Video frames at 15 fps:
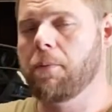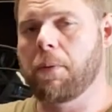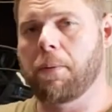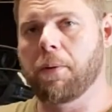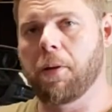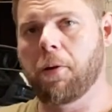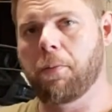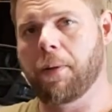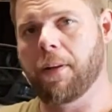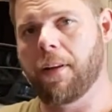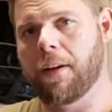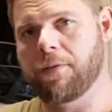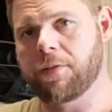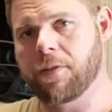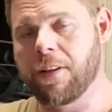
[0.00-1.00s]
maybe a little bit
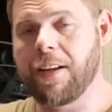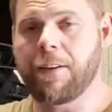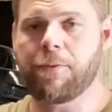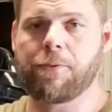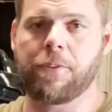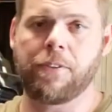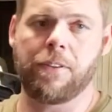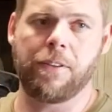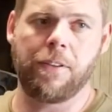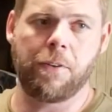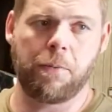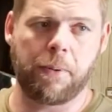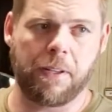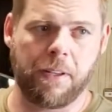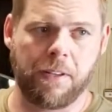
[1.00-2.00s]
less lift, a little bit